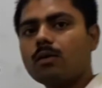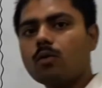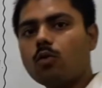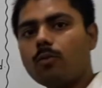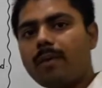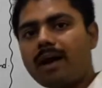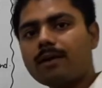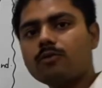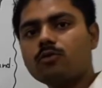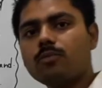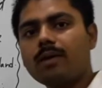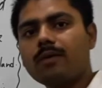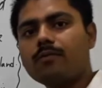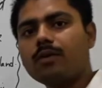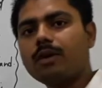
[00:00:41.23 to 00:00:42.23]
go back to
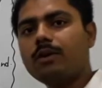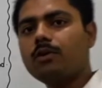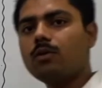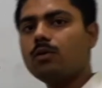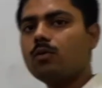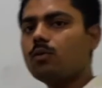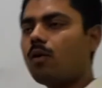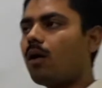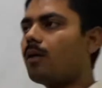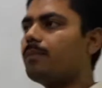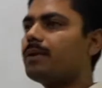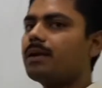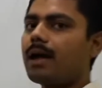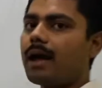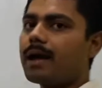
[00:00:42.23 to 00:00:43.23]
my video, look up
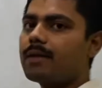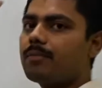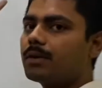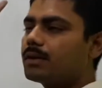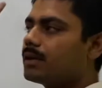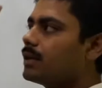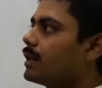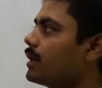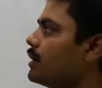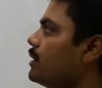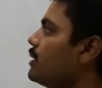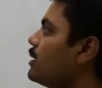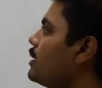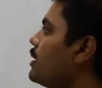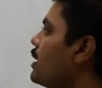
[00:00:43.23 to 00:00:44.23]
in the I button
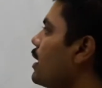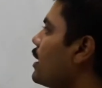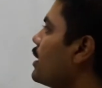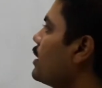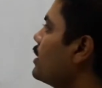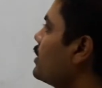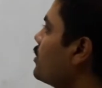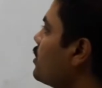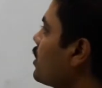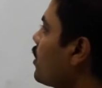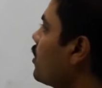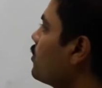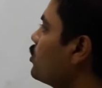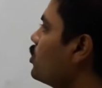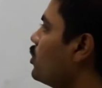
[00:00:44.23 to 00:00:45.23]
there, and you will
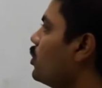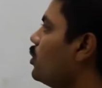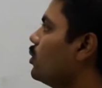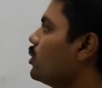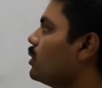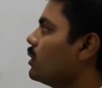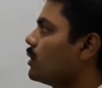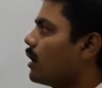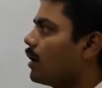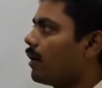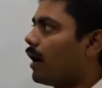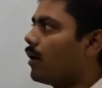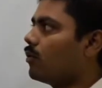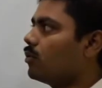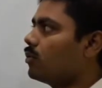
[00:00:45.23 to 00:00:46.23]
come to know
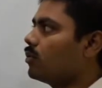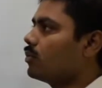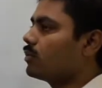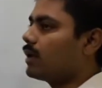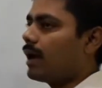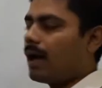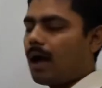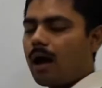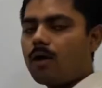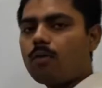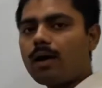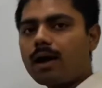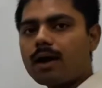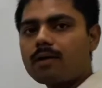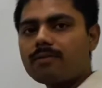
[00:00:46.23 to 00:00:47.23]
how
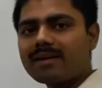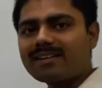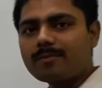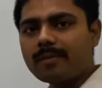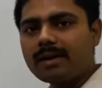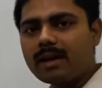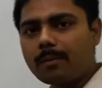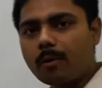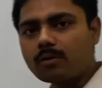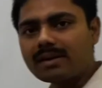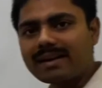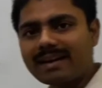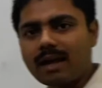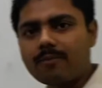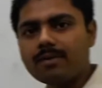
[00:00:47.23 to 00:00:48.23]
I have explained about
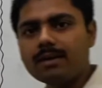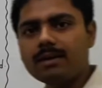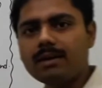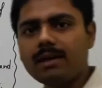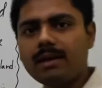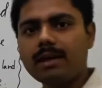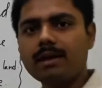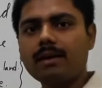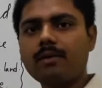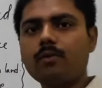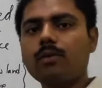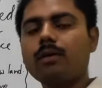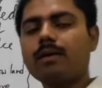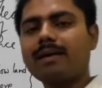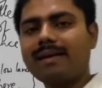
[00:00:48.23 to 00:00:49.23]
the gravity
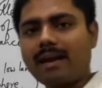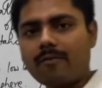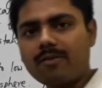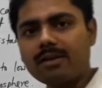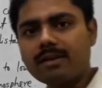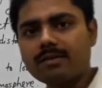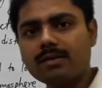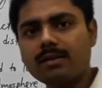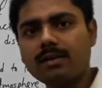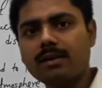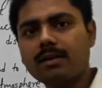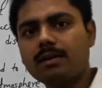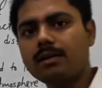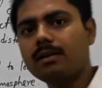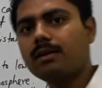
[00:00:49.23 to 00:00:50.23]
and gravitation
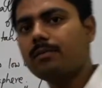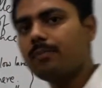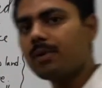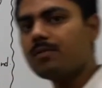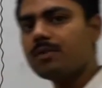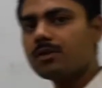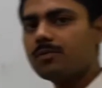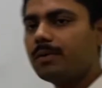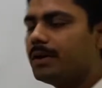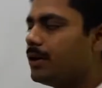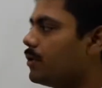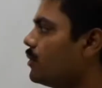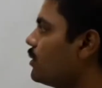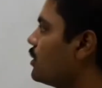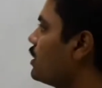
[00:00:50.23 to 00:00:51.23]
there in the previous
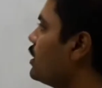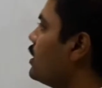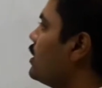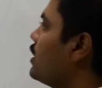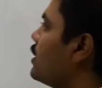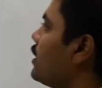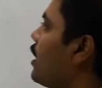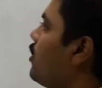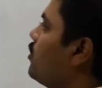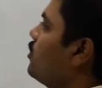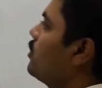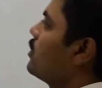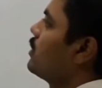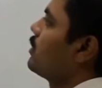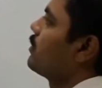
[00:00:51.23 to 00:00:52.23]
video.
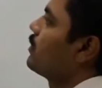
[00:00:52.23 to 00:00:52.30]
Now